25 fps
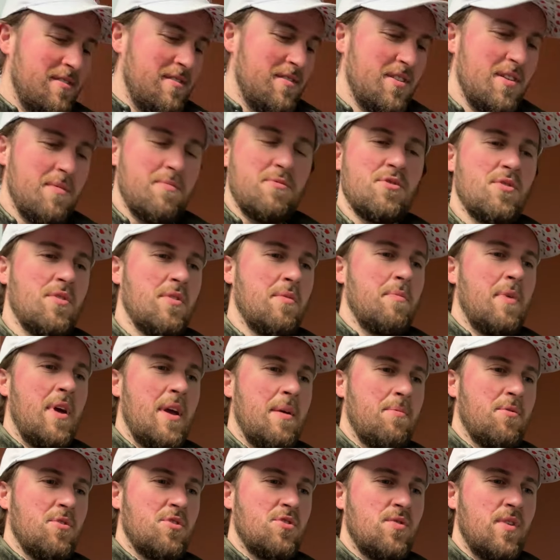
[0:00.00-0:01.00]
some sort of
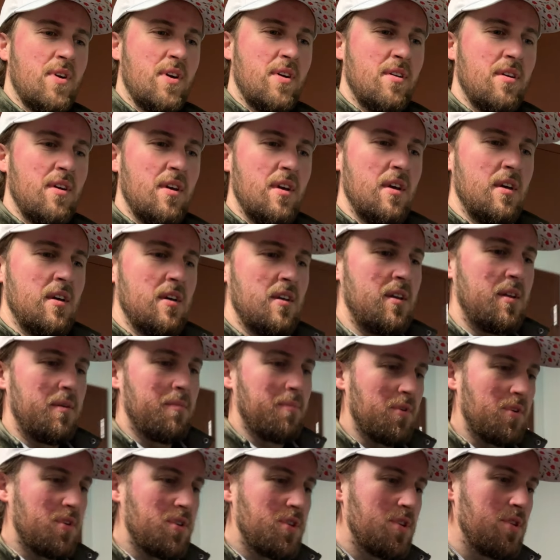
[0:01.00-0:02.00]
paper trail.
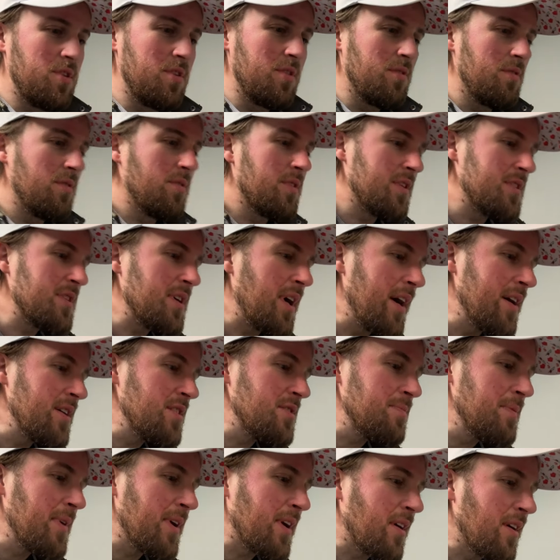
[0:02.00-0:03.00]
Number two, this
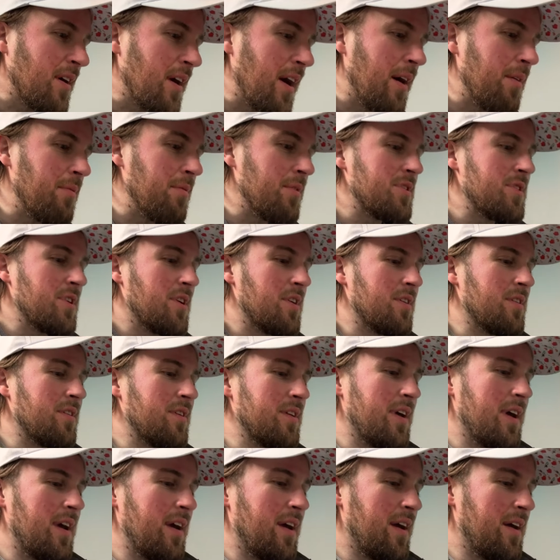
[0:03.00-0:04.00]
ice maker got
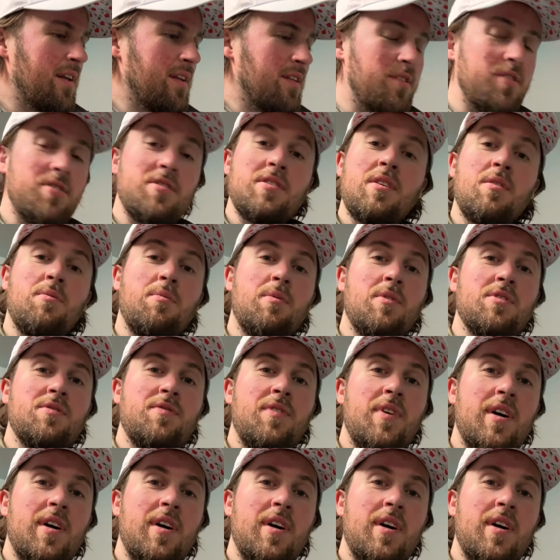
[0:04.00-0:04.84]
returned, and it looks like it works